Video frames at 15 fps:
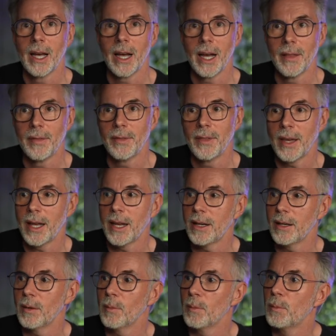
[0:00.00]
and
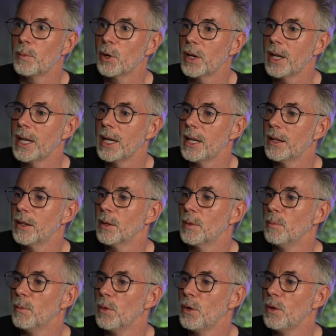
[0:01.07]
then put in the
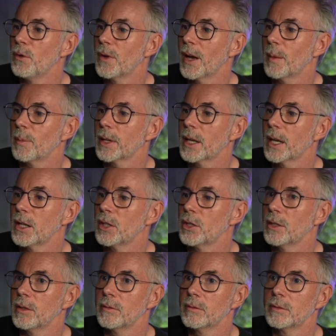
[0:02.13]
move
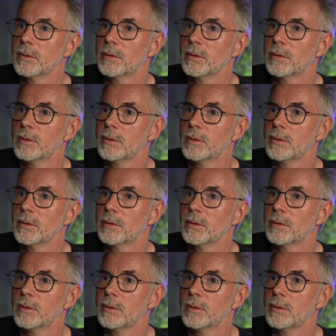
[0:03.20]
application